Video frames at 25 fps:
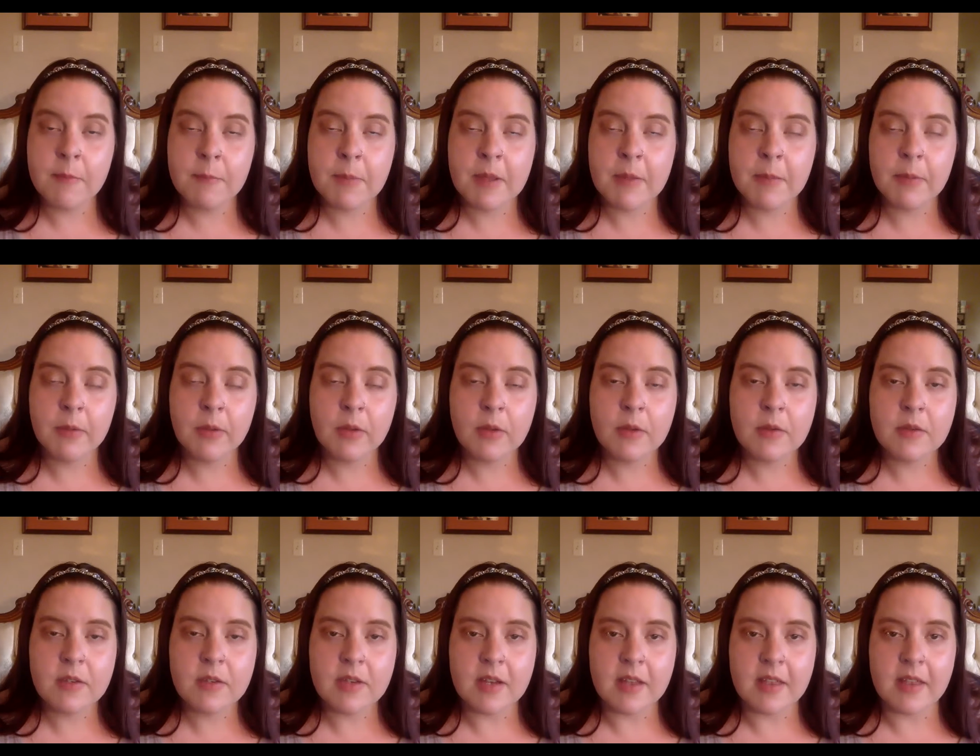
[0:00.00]
people
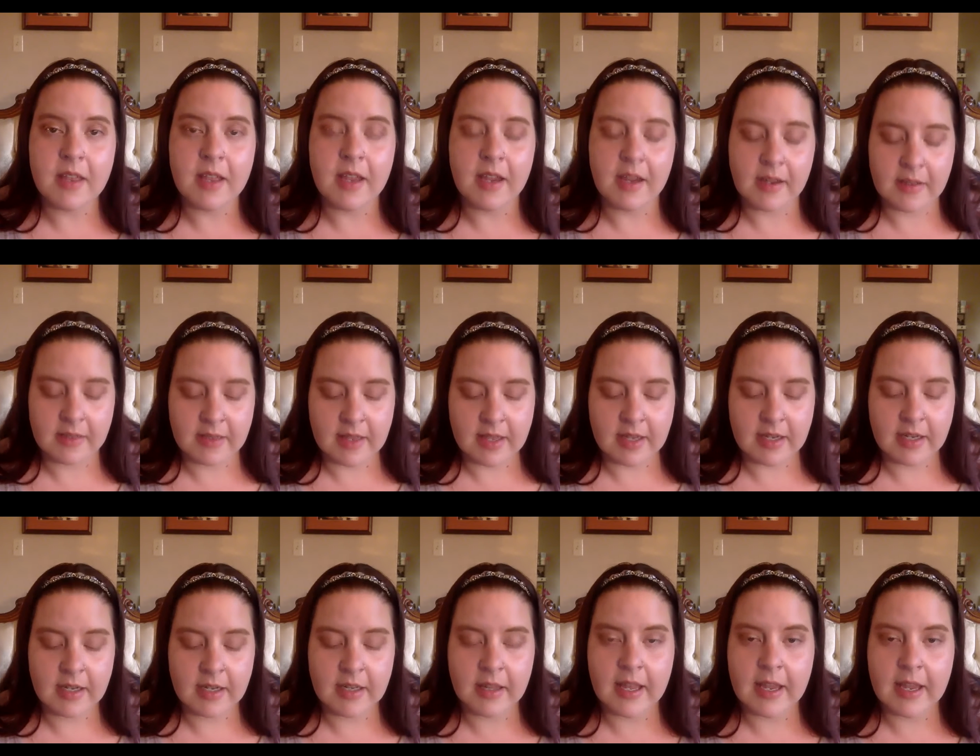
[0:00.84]
used to think
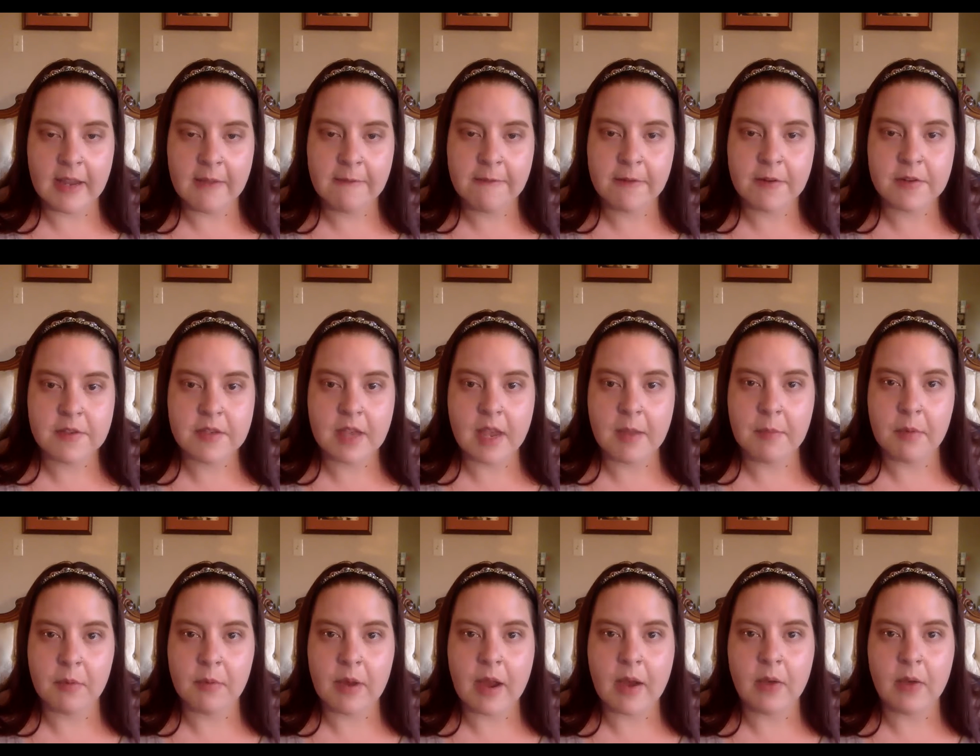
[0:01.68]
that clay first
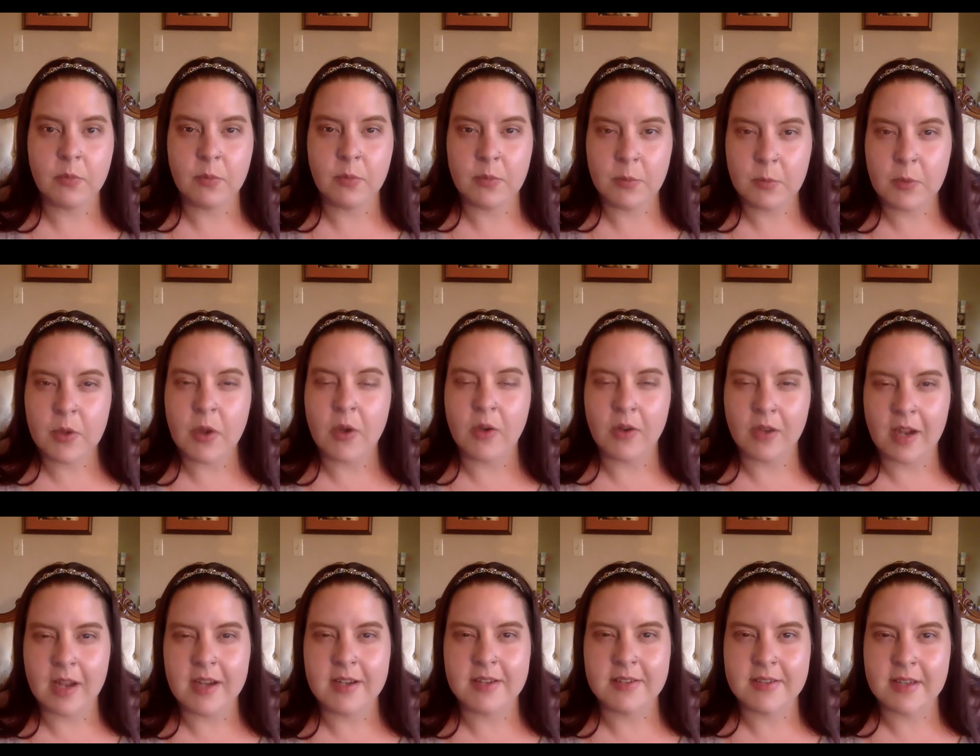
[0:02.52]
came around when we all
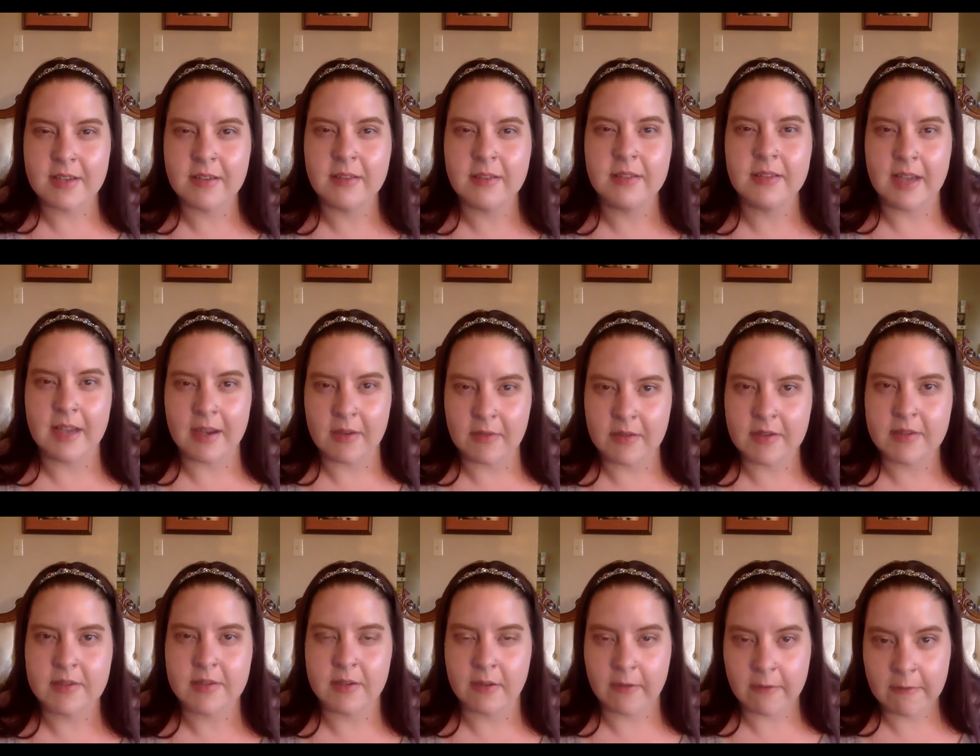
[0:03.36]
kind of settled down
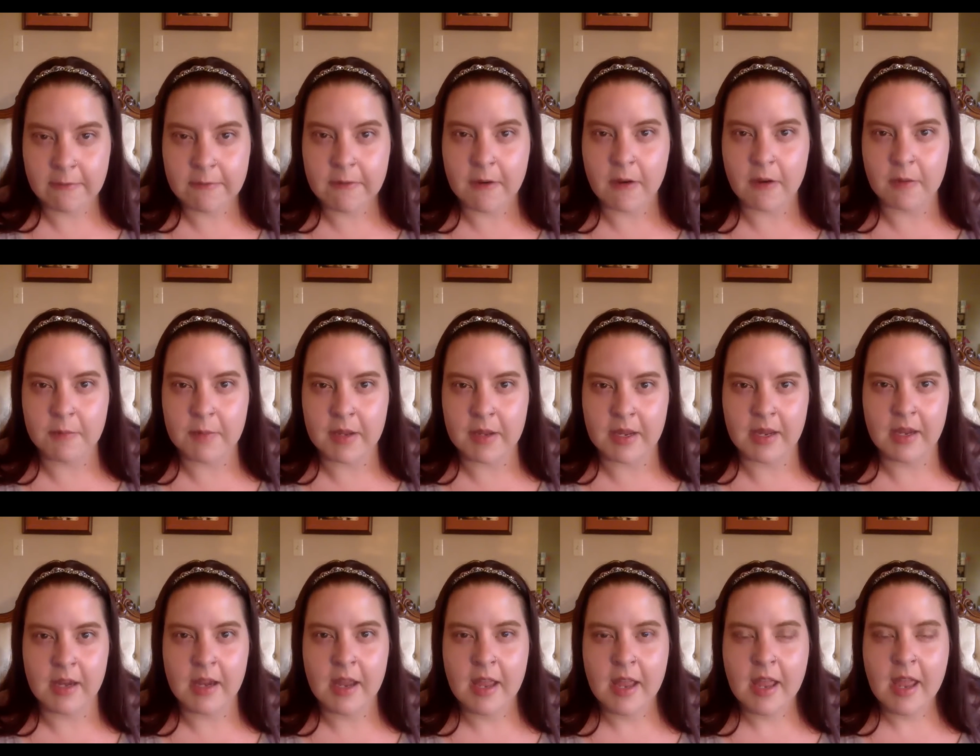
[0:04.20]
and started
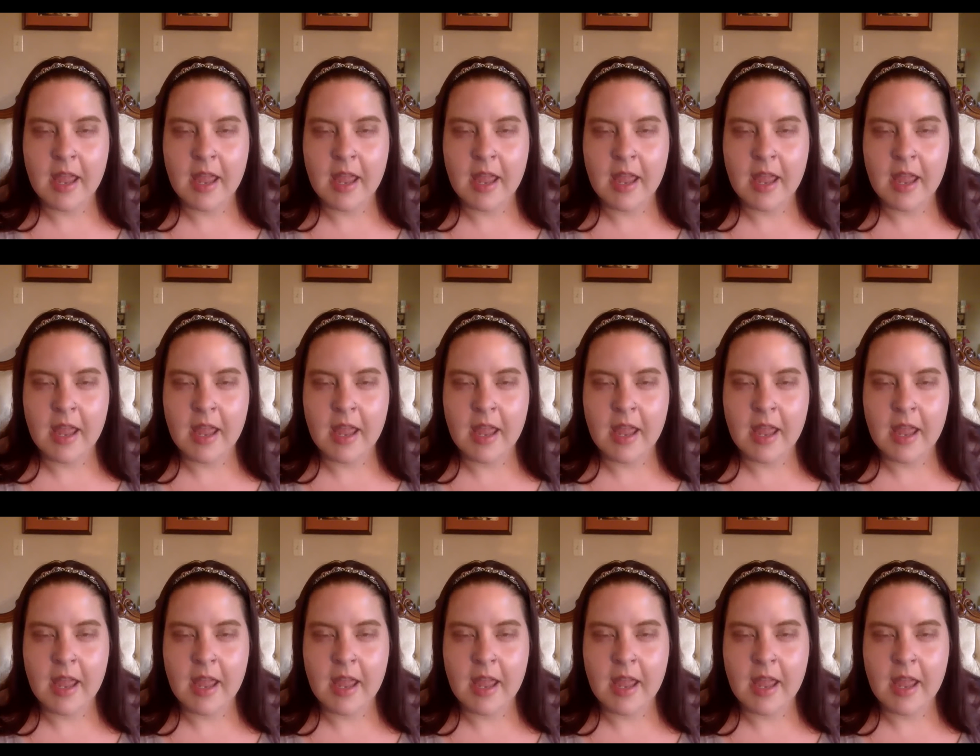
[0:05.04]
farming,